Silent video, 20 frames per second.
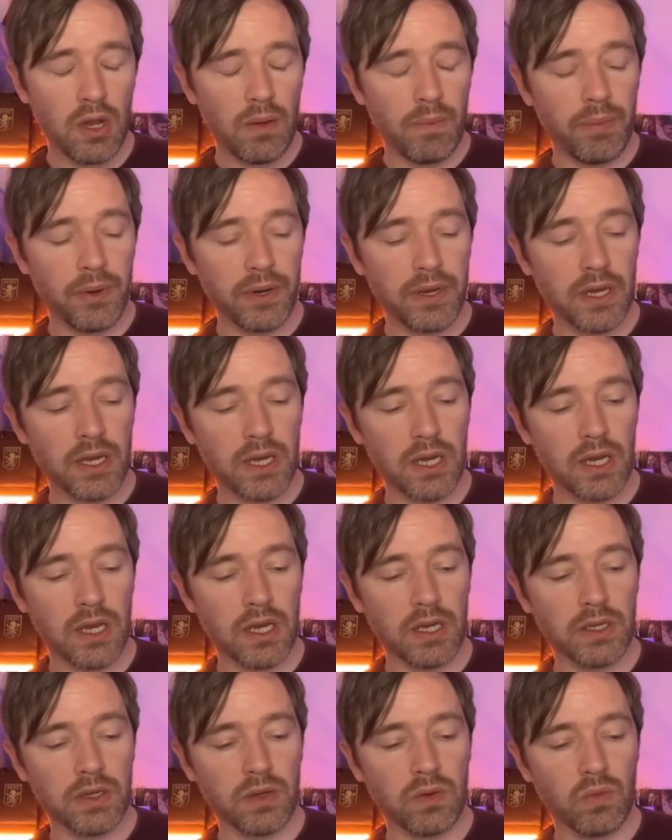But
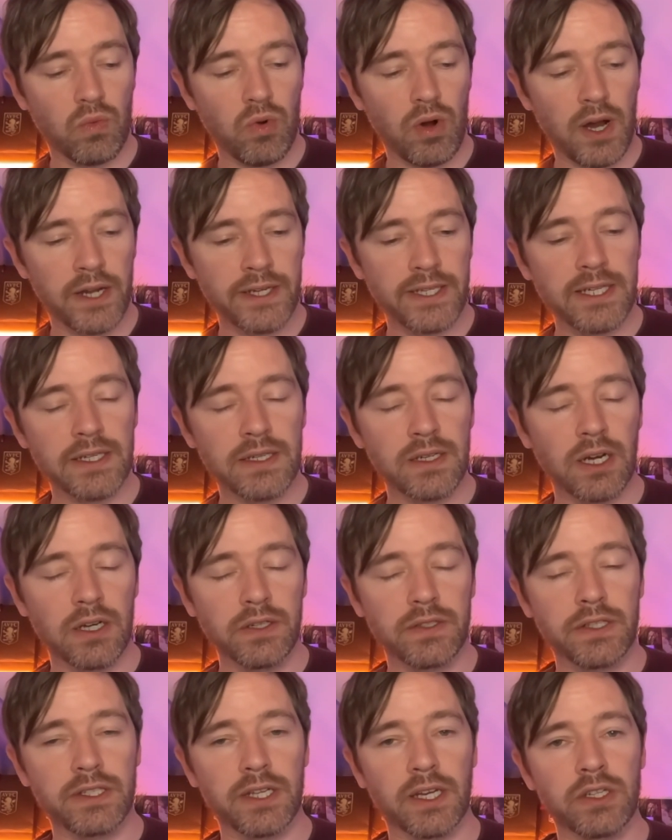what I did
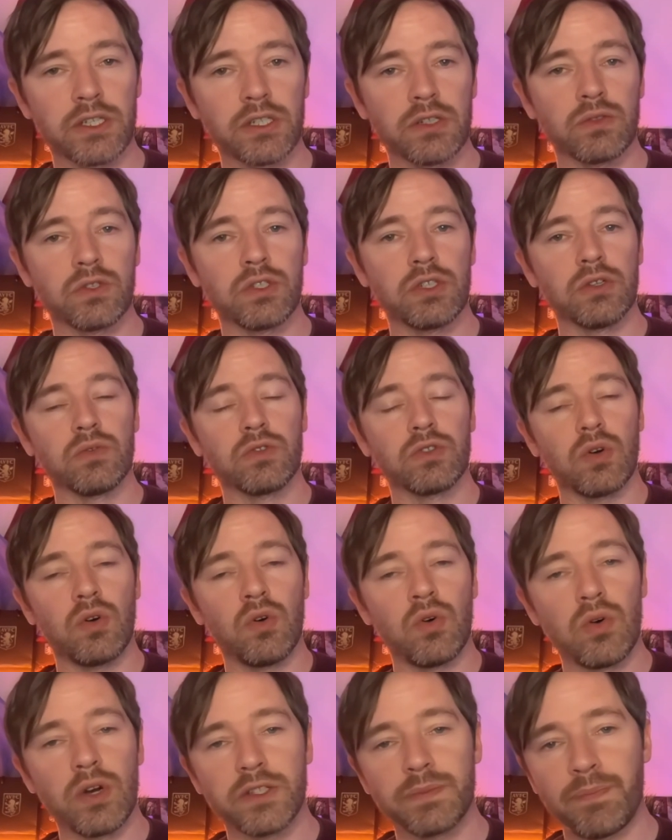notice Sancho would do was
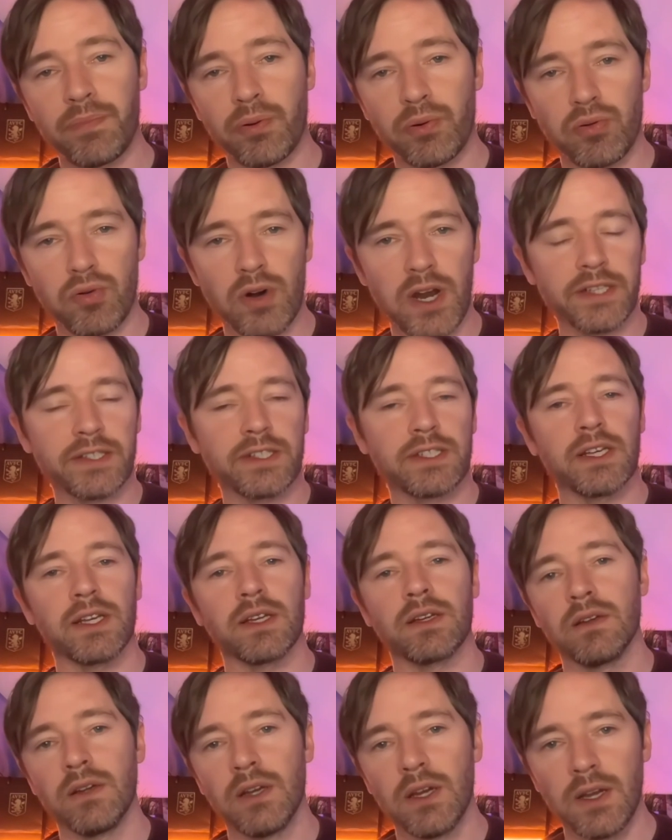always
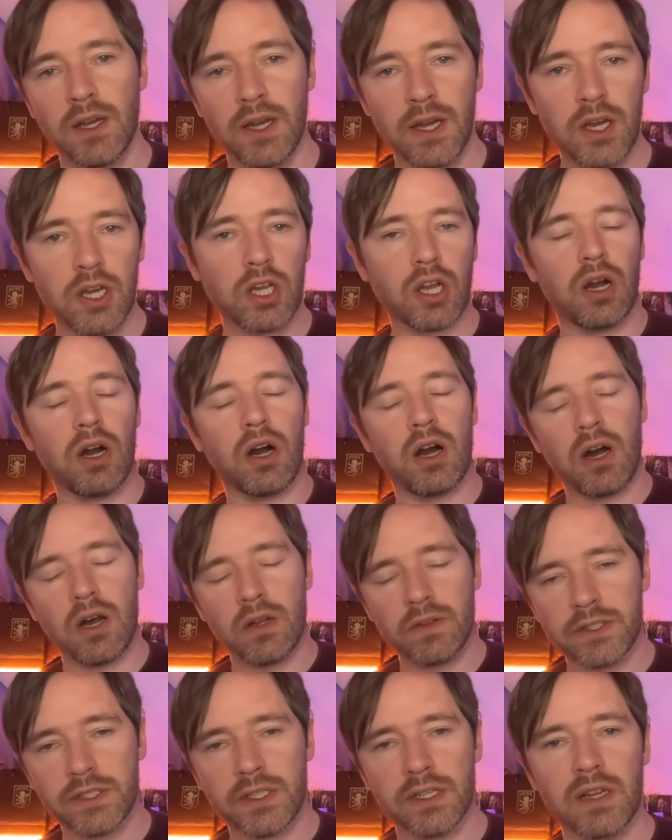pressing,
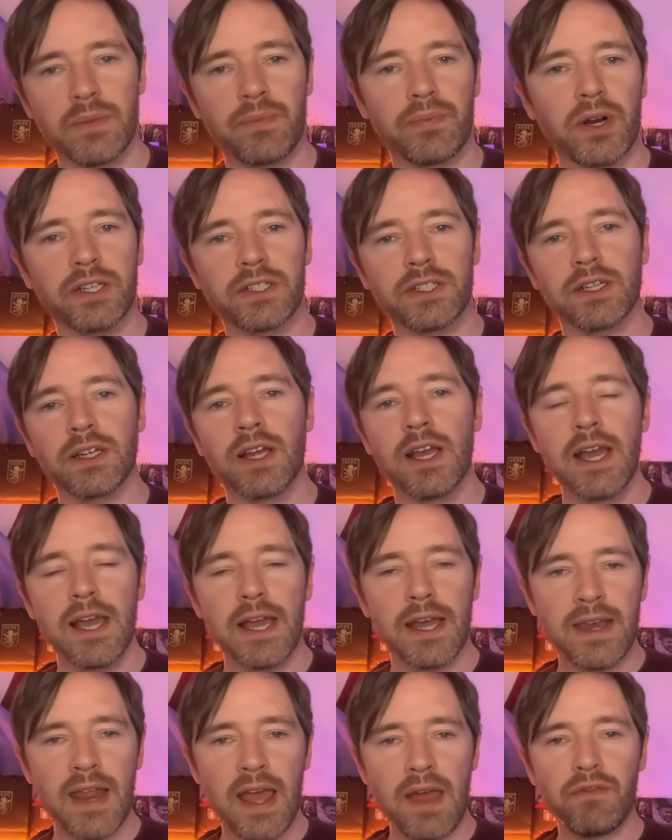constantly pressing.
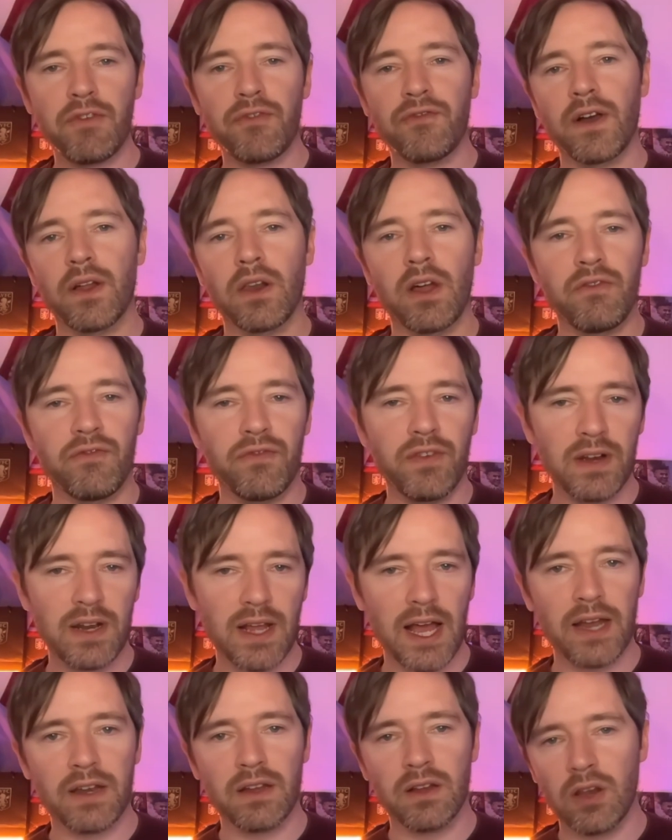It never felt like Villa
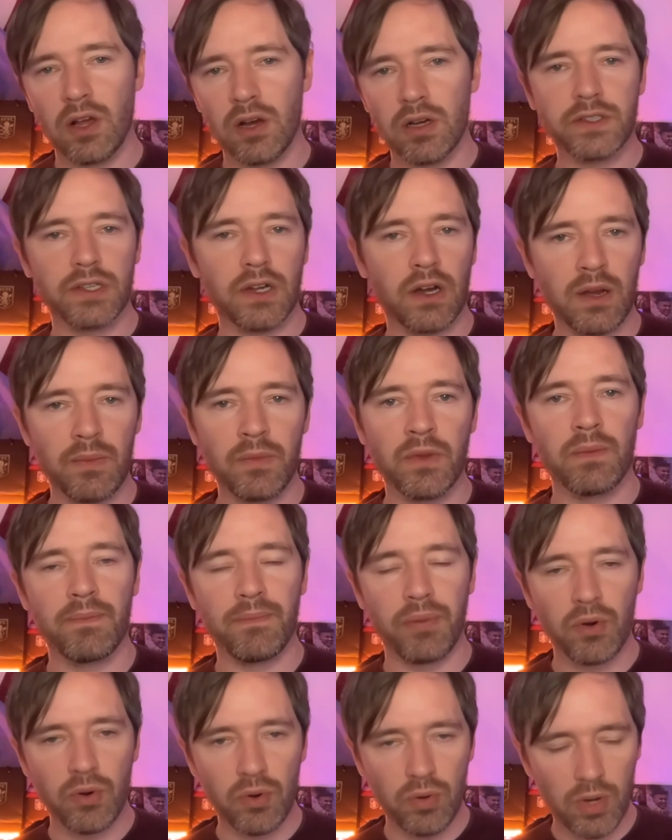had a lot of time on the
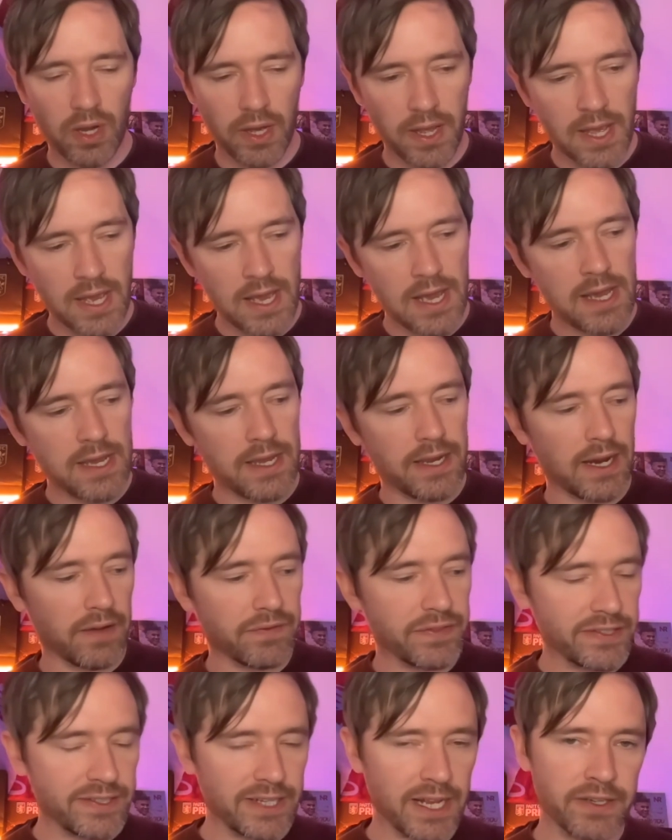ball. Like you'd have
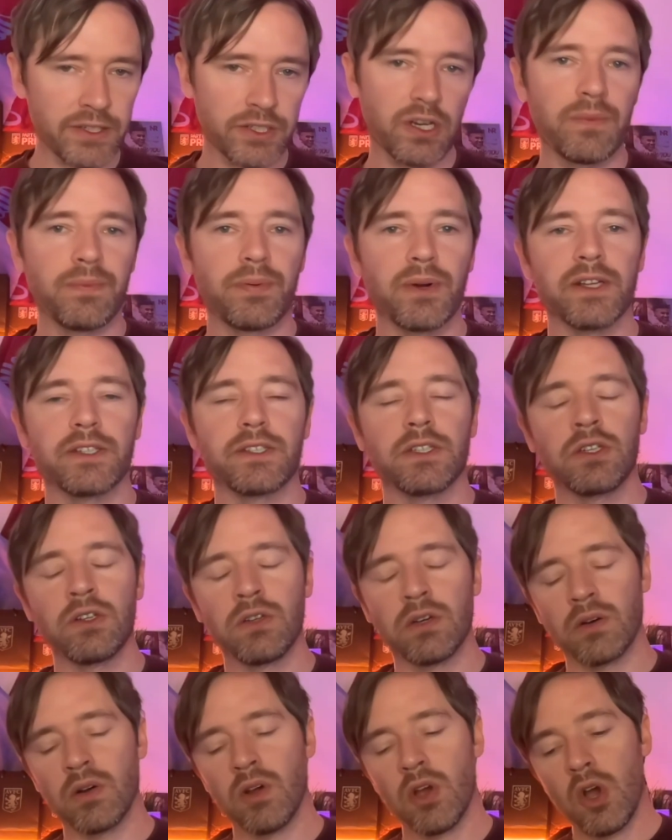Sancho pressing
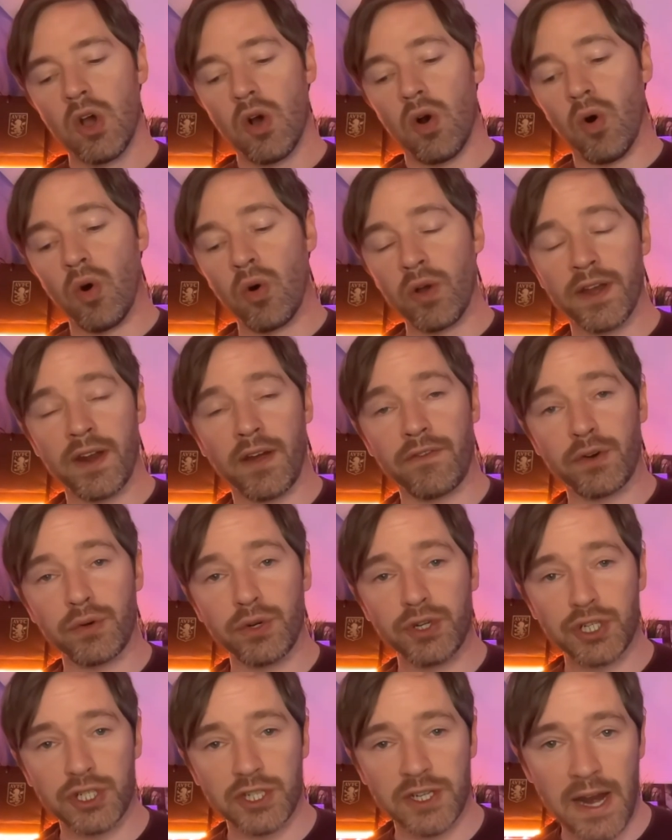Young, or you'd have
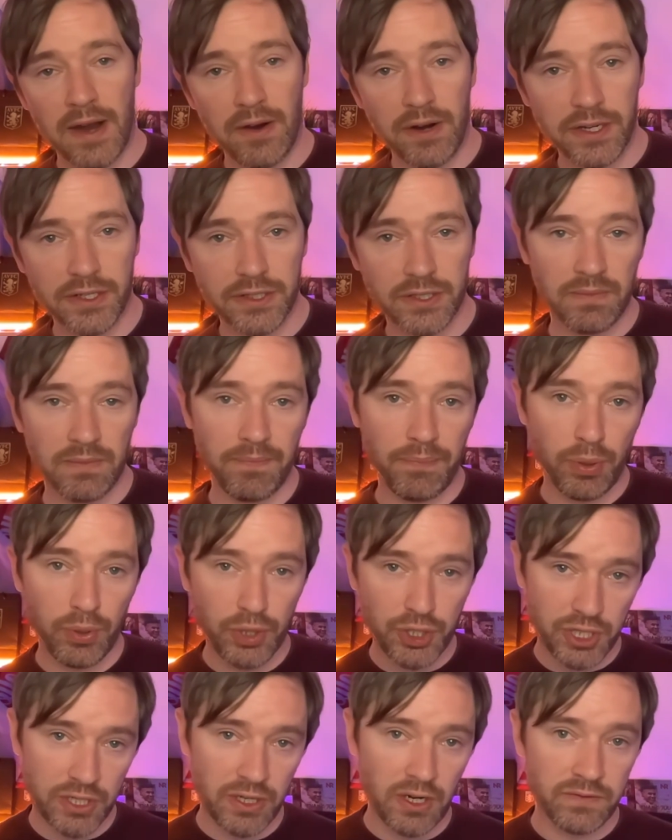Christian Eriksen
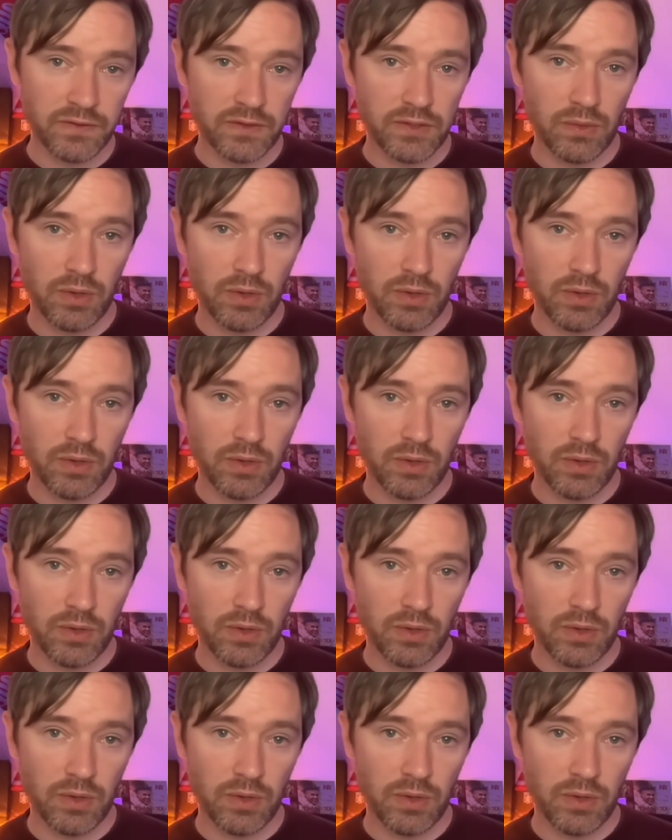pushing onto